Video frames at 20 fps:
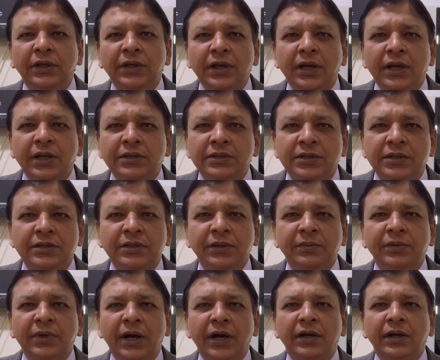
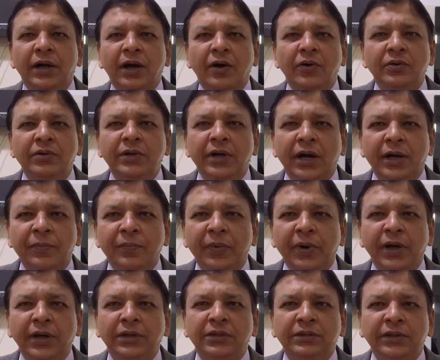
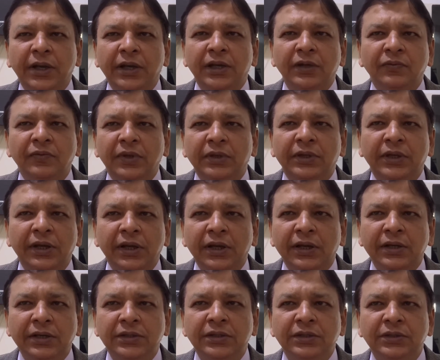System.out.print, checking whether
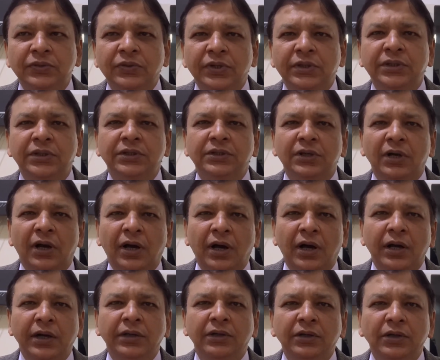ignition switch is
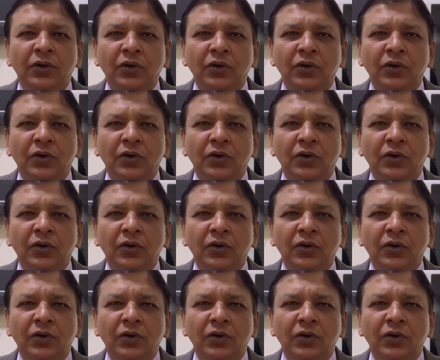on,